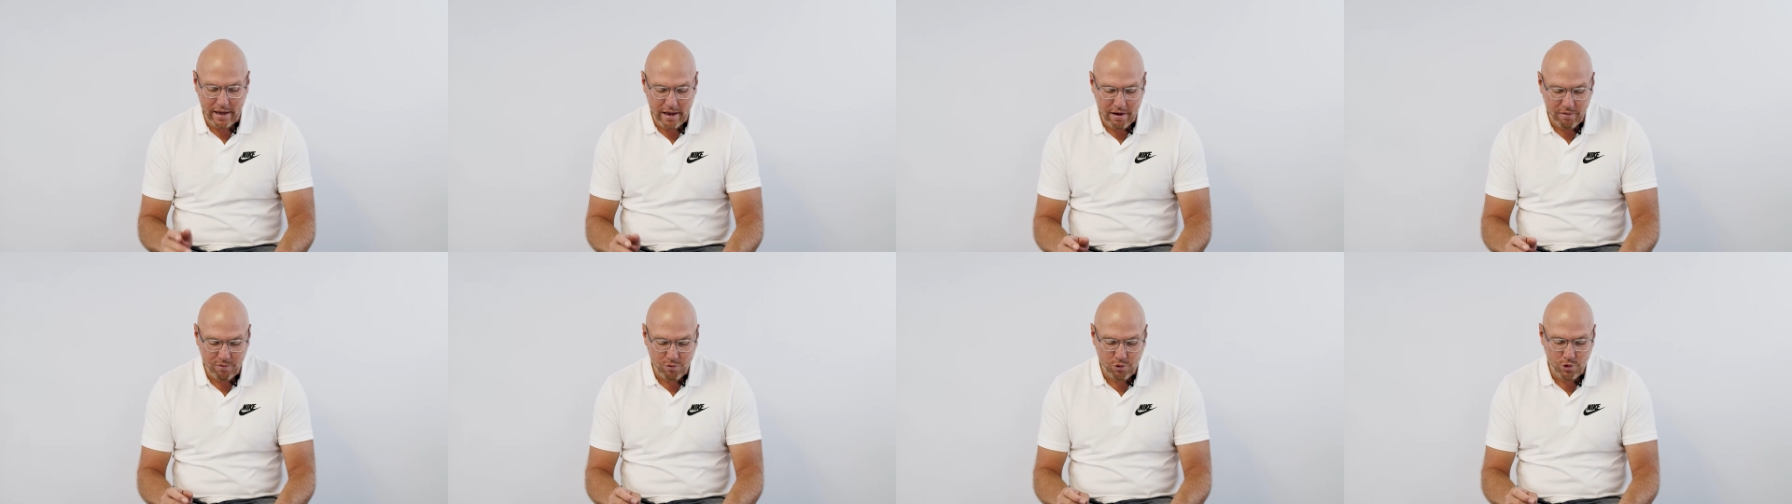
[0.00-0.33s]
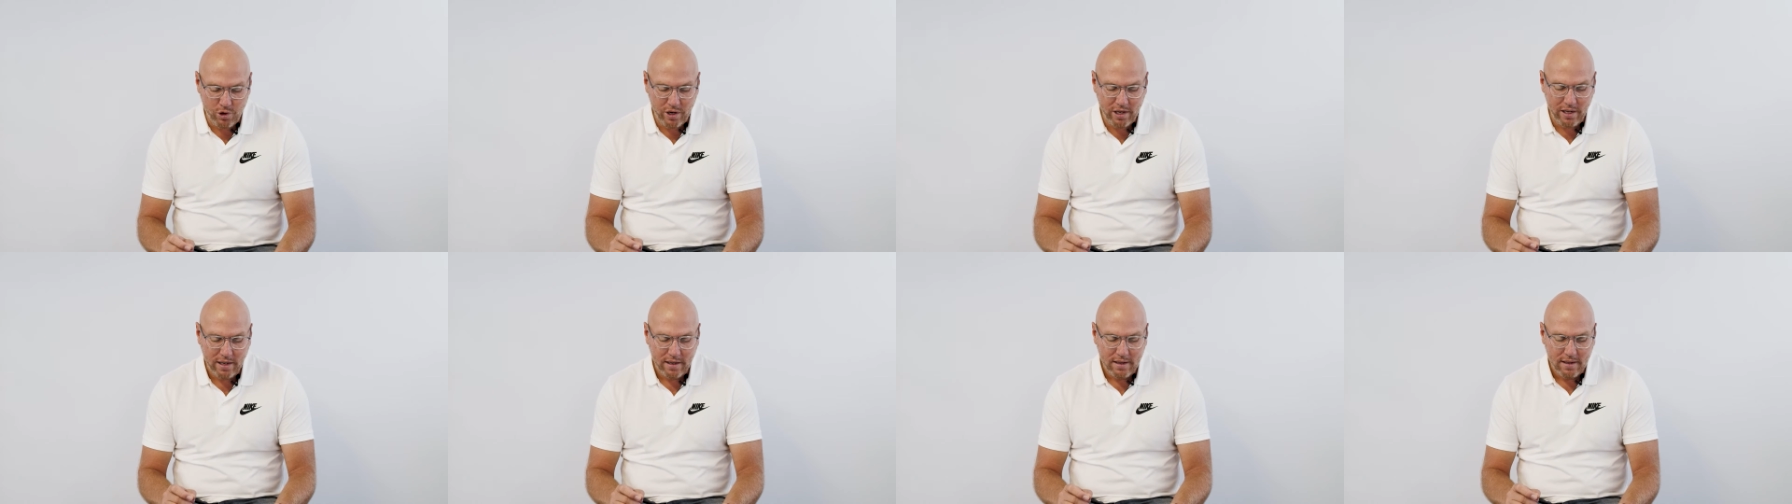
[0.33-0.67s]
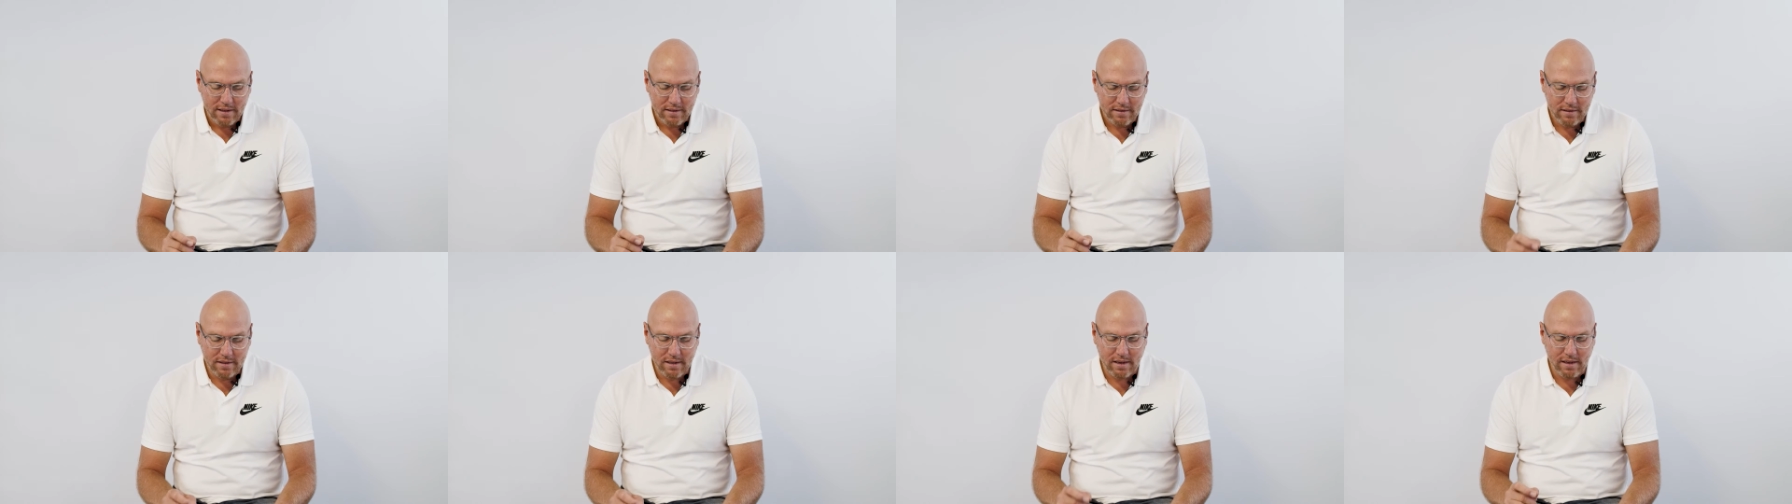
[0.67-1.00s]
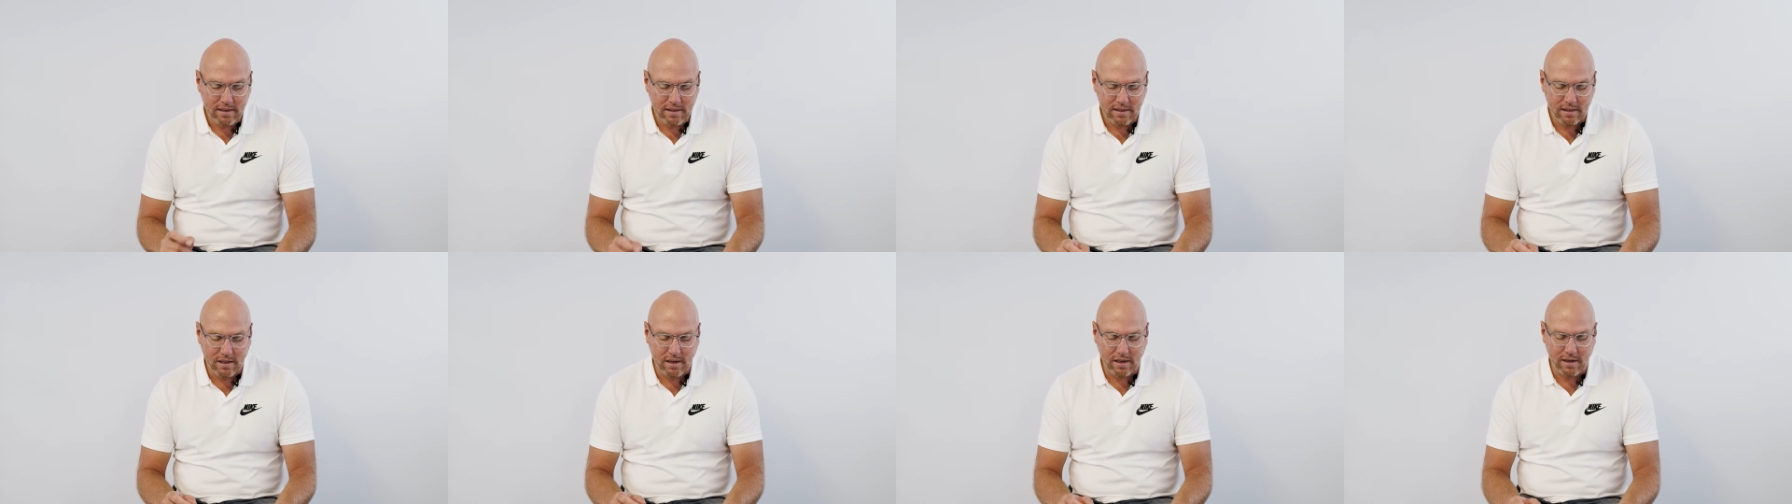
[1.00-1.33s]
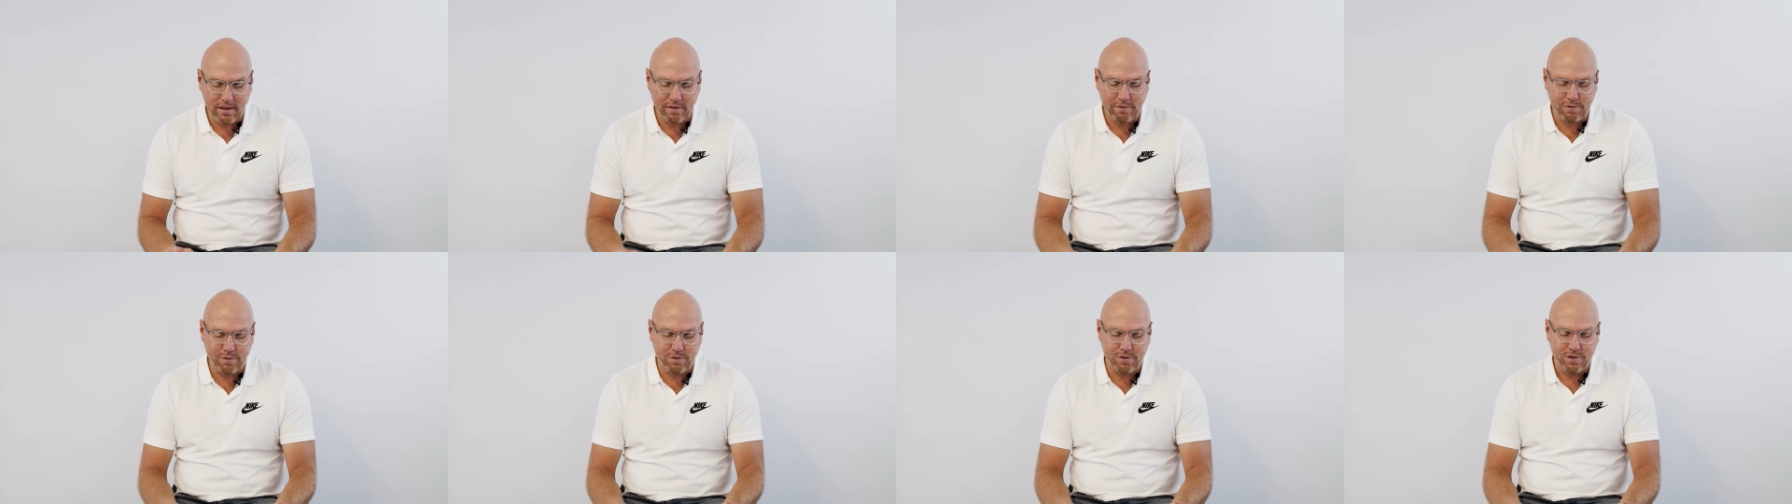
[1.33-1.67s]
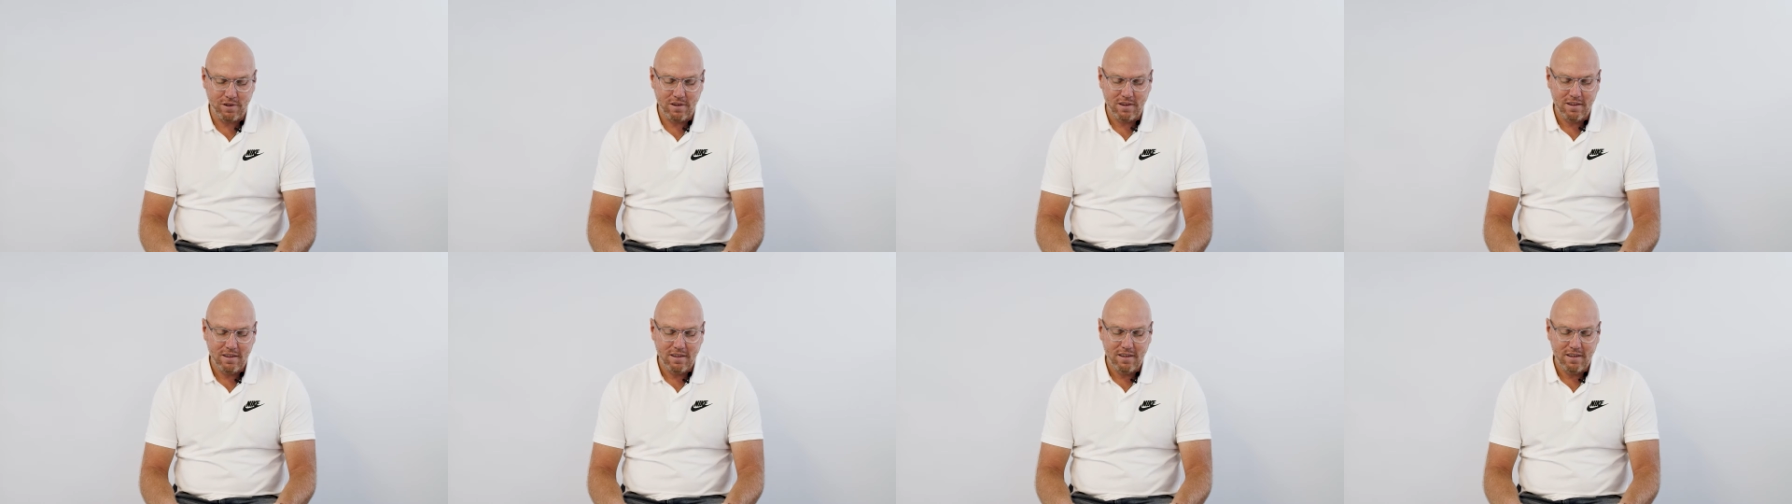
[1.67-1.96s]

everyday life.